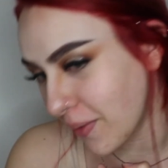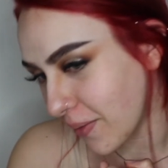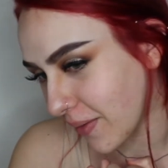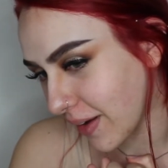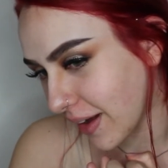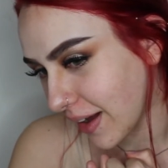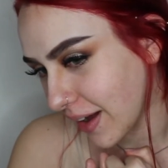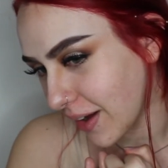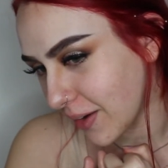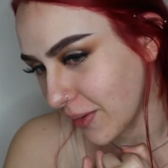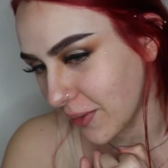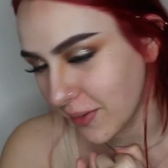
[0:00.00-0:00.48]

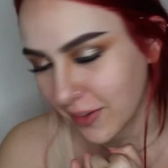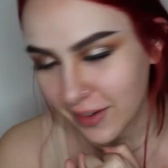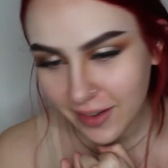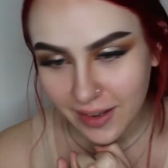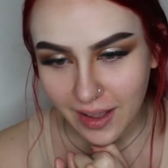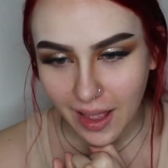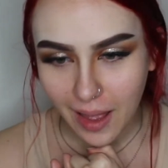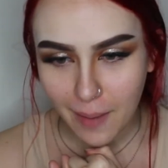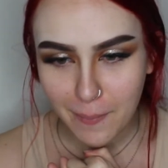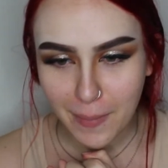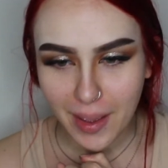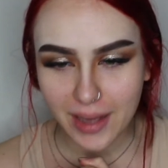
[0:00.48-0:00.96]
Wow.
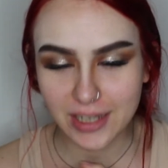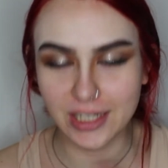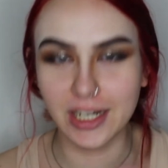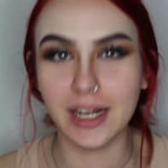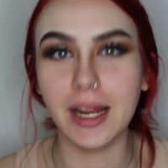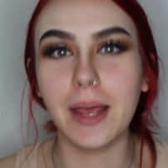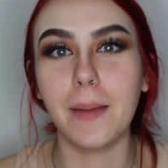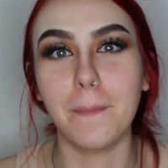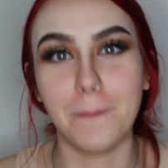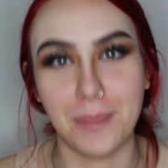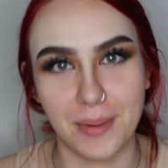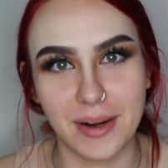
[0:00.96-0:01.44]
I'm
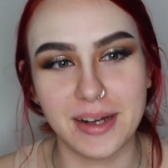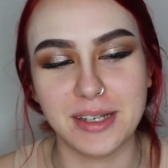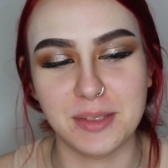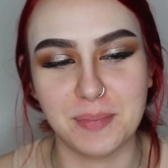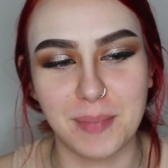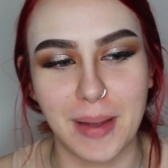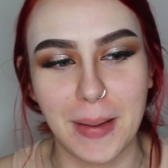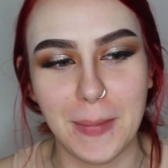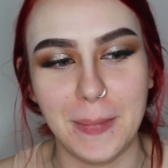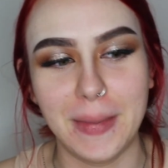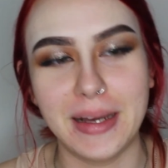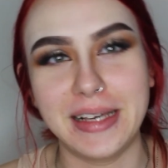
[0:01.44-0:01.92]
actually
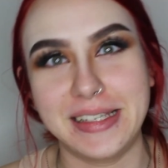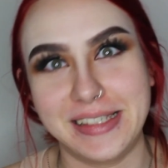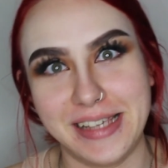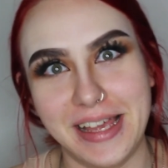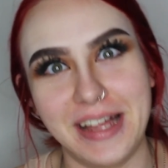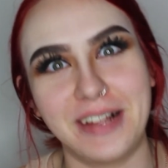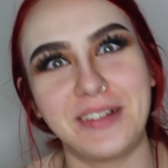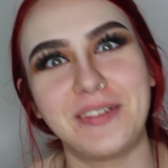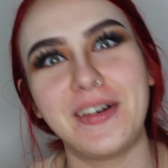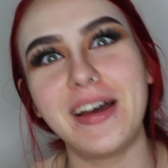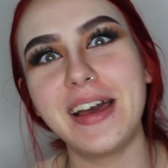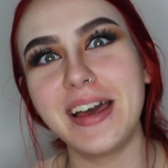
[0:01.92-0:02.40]
impressed by
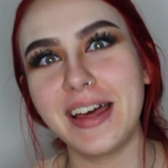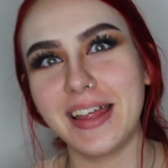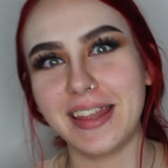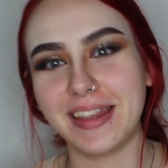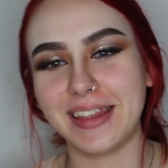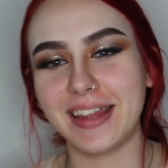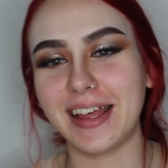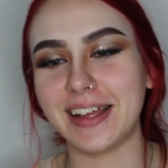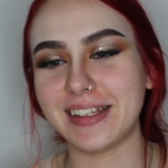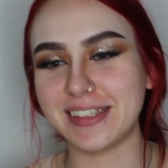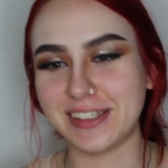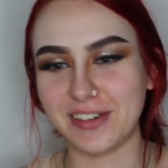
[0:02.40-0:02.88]
myself.
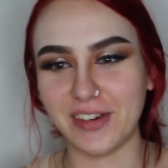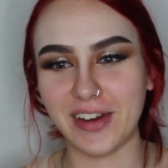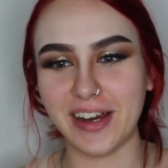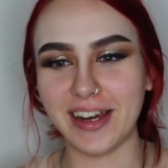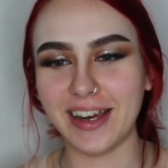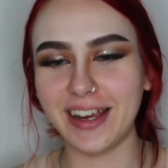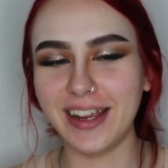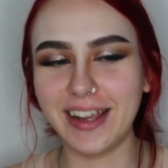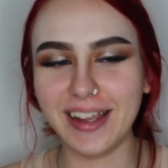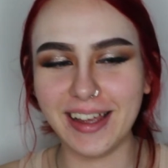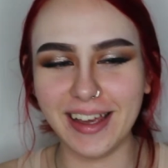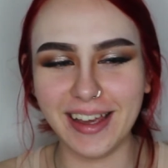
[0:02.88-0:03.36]
That's
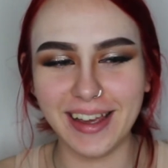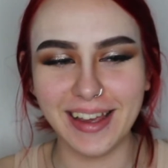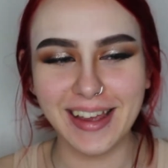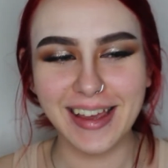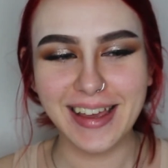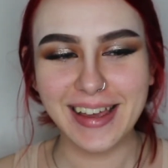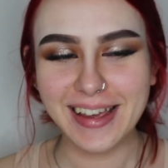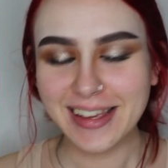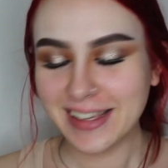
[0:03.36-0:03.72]
great.